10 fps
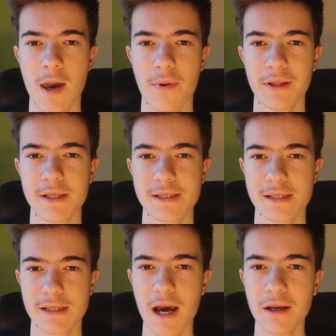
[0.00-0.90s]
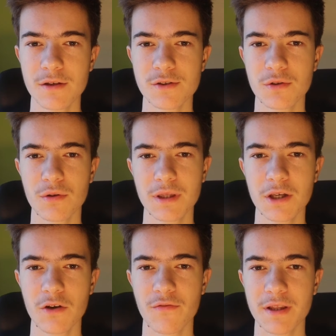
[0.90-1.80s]
but the designers couldn't
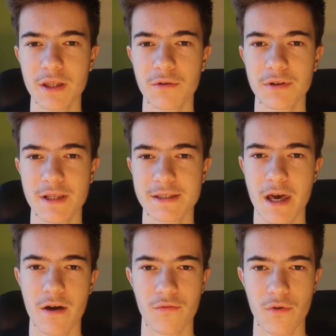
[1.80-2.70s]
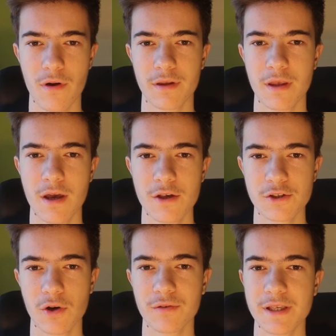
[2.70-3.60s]
think of any good design for it,
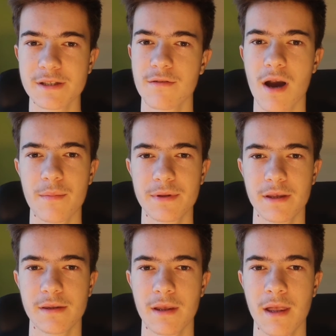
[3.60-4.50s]
so they scrapped it.